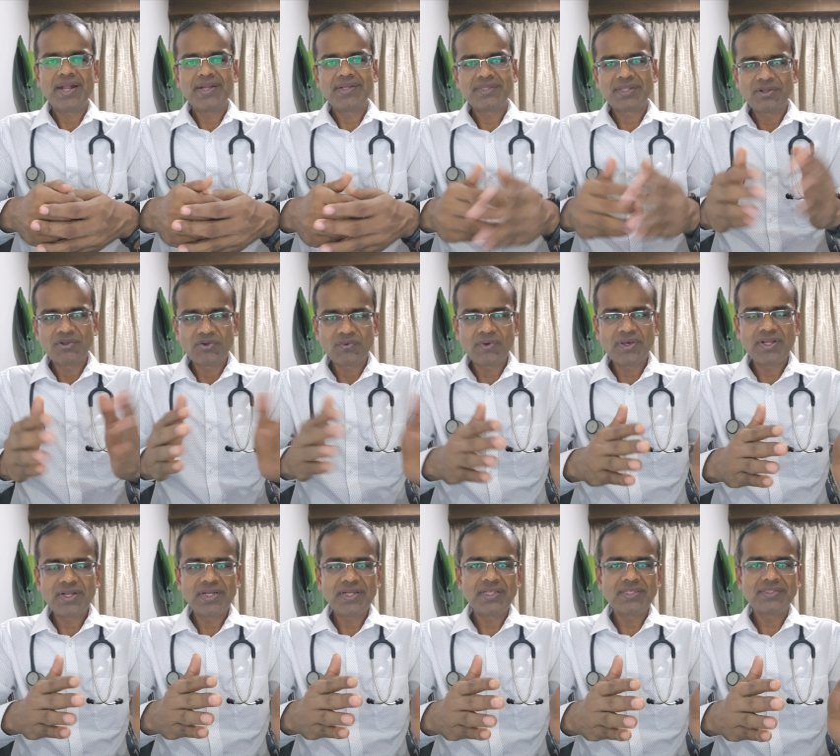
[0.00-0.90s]
and the
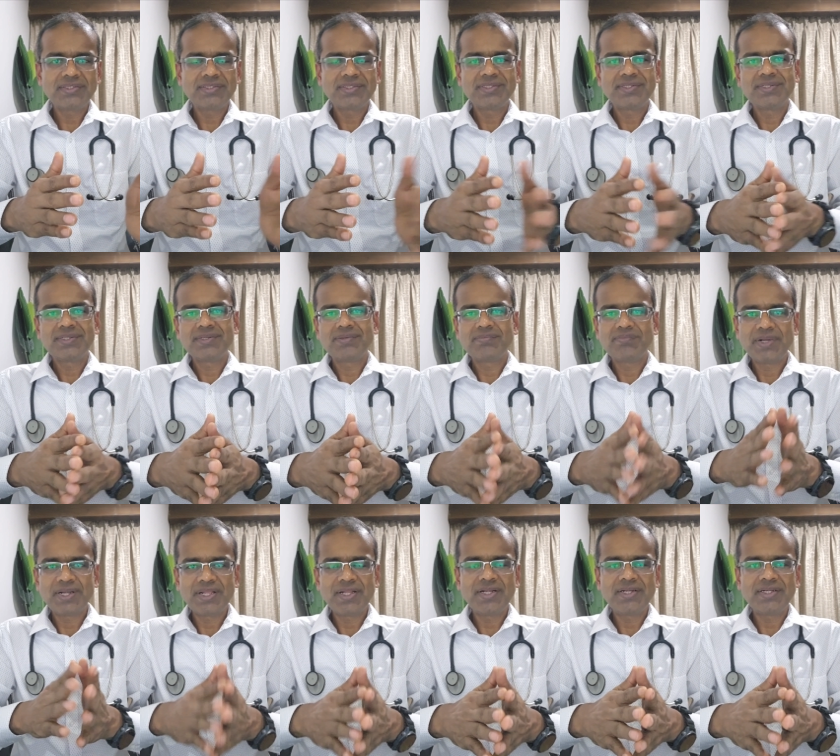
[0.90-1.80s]
lower it is
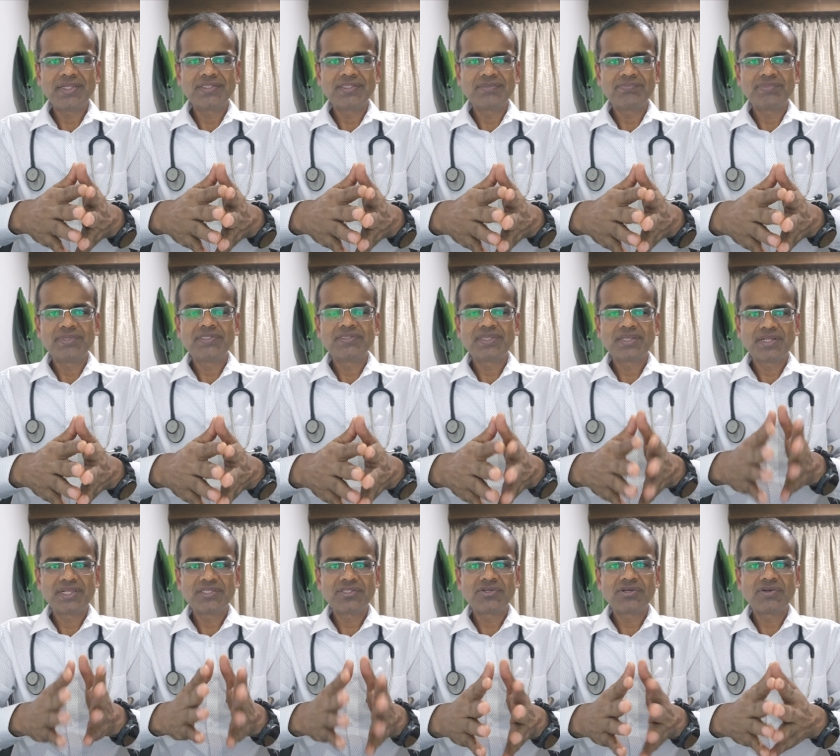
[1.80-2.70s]
better it is means
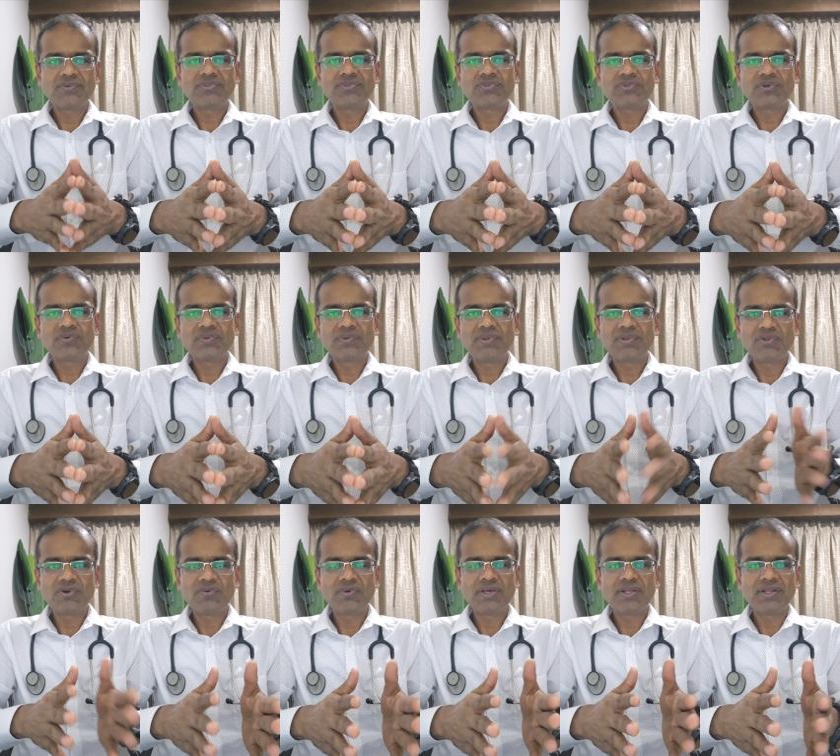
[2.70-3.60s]
the risk of stroke will
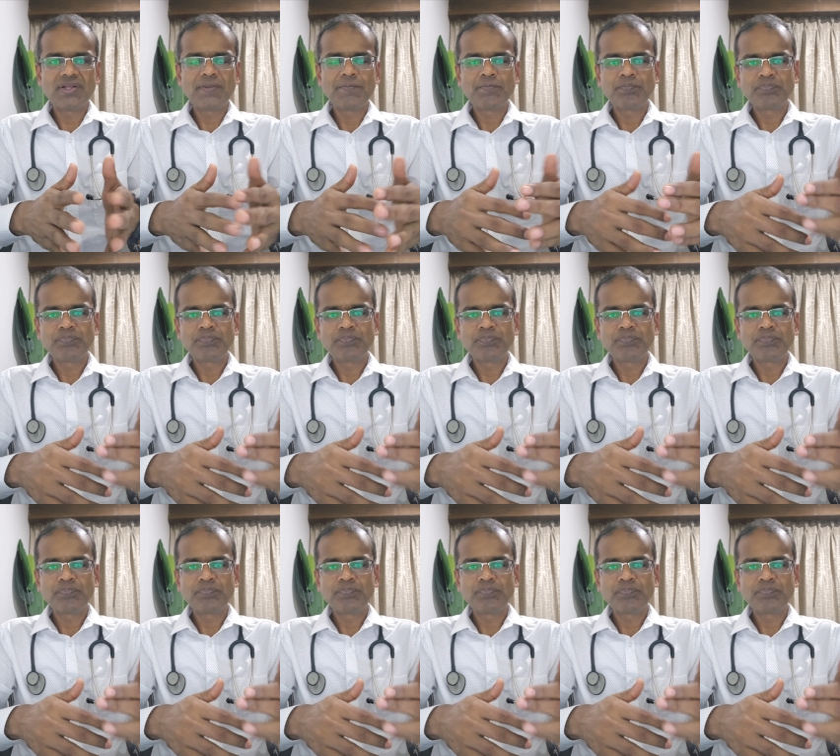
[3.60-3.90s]
be lower